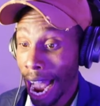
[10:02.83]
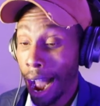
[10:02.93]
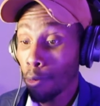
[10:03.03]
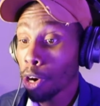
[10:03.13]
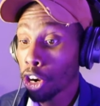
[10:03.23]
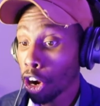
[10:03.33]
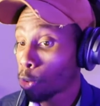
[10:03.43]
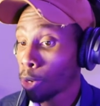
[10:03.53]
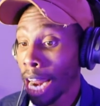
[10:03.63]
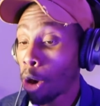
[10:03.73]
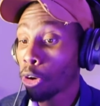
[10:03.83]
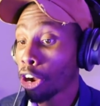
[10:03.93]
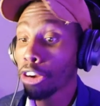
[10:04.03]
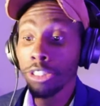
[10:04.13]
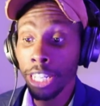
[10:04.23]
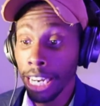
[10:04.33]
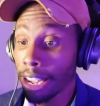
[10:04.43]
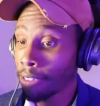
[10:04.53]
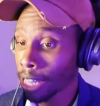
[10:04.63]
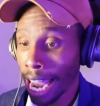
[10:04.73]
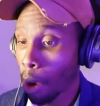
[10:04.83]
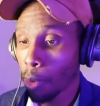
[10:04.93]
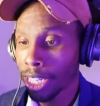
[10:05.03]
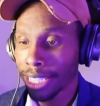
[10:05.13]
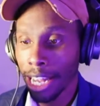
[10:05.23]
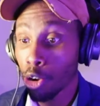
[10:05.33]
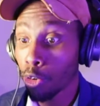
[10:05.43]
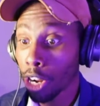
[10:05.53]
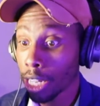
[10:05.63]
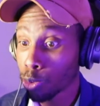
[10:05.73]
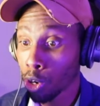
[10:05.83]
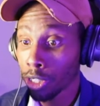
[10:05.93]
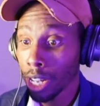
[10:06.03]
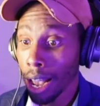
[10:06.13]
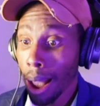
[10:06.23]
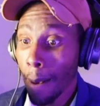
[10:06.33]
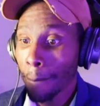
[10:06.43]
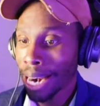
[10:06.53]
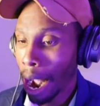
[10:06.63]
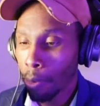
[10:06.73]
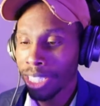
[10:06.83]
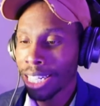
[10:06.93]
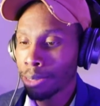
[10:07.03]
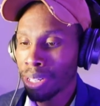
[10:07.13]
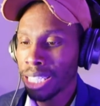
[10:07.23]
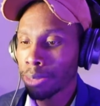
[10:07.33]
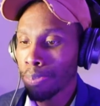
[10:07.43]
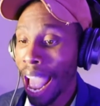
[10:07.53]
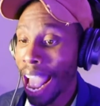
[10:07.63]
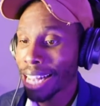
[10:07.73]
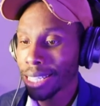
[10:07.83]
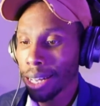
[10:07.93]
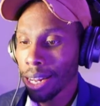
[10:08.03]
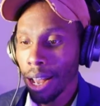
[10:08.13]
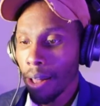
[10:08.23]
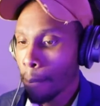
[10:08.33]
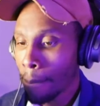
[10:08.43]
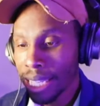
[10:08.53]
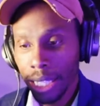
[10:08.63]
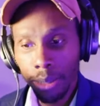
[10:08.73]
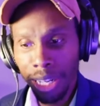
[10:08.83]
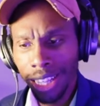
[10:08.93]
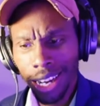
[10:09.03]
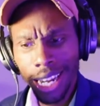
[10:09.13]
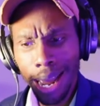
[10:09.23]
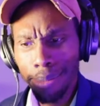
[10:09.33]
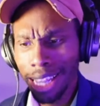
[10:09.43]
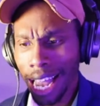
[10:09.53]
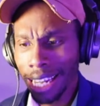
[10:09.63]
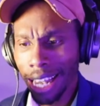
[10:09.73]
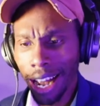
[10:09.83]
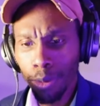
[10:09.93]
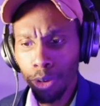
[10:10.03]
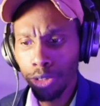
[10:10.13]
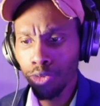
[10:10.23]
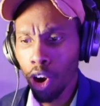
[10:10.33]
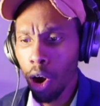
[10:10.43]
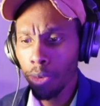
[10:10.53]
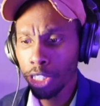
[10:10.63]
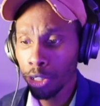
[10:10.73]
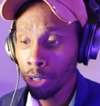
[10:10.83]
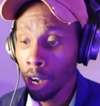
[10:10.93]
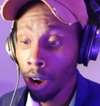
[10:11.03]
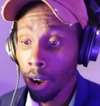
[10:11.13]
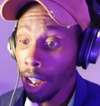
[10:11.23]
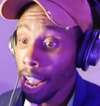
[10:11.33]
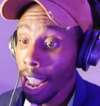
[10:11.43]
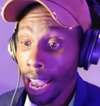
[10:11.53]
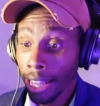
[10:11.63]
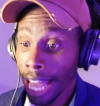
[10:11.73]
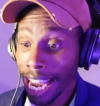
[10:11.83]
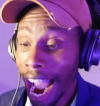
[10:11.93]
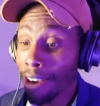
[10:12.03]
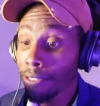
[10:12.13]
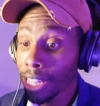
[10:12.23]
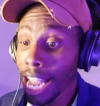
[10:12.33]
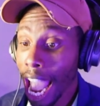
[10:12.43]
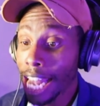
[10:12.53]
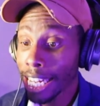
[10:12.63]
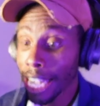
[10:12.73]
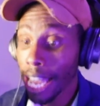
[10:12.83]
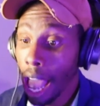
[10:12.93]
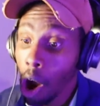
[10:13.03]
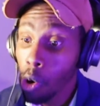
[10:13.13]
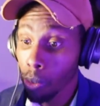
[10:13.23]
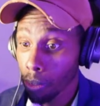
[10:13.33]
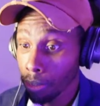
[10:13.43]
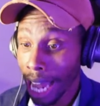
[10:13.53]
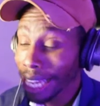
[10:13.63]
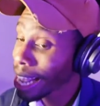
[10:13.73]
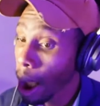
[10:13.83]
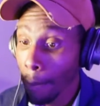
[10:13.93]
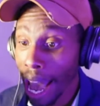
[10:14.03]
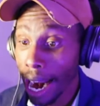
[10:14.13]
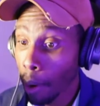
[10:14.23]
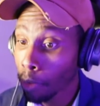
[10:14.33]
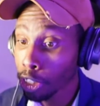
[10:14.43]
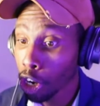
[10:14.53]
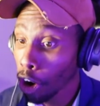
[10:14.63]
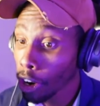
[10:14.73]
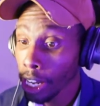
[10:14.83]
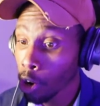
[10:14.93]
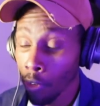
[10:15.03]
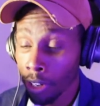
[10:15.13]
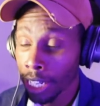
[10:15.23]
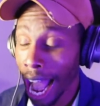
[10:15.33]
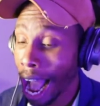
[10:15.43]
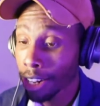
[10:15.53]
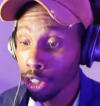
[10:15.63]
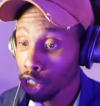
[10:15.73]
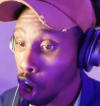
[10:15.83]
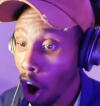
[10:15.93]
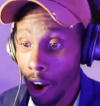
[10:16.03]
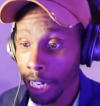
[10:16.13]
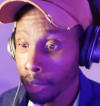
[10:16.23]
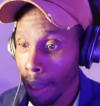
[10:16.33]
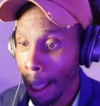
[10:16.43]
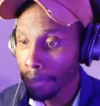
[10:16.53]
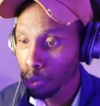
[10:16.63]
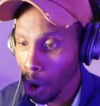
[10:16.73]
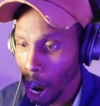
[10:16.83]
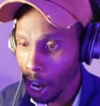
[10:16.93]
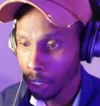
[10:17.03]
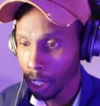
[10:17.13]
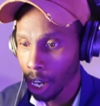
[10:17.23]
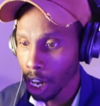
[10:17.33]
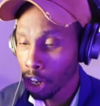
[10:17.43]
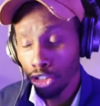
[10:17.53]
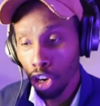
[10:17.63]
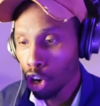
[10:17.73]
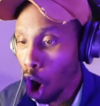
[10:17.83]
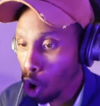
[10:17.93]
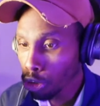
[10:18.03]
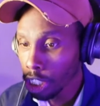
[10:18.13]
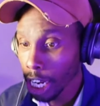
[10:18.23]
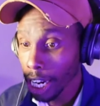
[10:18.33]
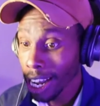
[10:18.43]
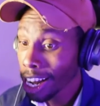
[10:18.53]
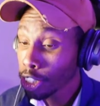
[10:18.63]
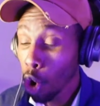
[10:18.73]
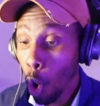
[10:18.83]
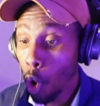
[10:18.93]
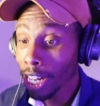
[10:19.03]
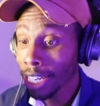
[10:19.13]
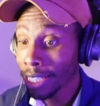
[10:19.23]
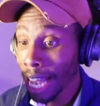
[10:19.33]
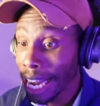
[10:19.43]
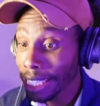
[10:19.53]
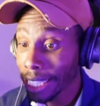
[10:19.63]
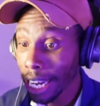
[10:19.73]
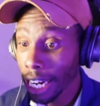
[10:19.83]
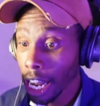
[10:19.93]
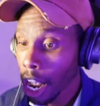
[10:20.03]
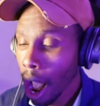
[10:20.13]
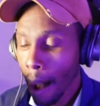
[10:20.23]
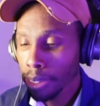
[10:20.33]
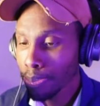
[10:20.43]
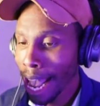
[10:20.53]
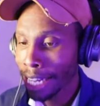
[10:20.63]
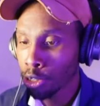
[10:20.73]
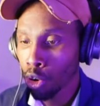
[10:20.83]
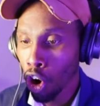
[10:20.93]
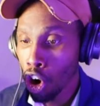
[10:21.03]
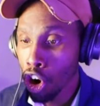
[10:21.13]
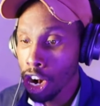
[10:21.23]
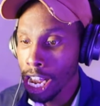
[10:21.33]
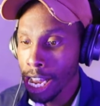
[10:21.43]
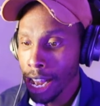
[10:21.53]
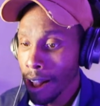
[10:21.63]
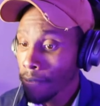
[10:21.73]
I would kirk without cursing either. Like I wouldn't say no cuss words. but I would just be spazzing. Mrs. be looking at me like, young, what's wrong with you, dog? And like, I really had to get help. That's how bad I was kirking over how sorry these Bama's was. The coaching, the organization. I'm spazzing on Ernie,